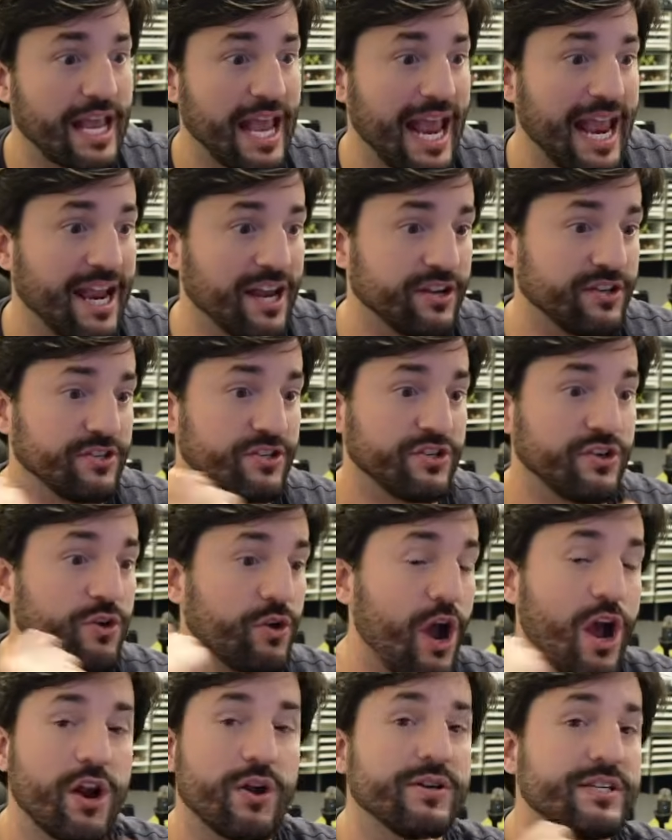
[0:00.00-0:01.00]
and your
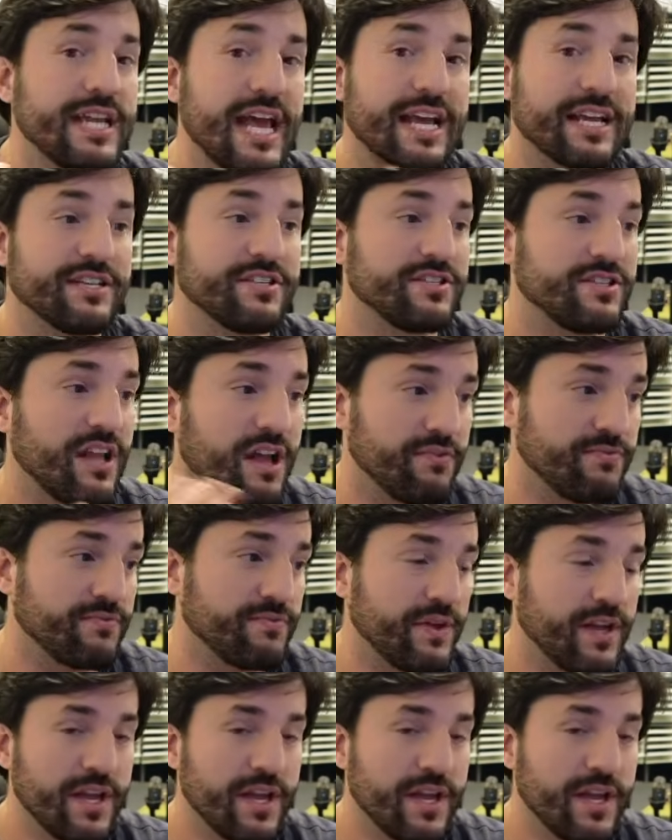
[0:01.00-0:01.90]
auto attack and stuff,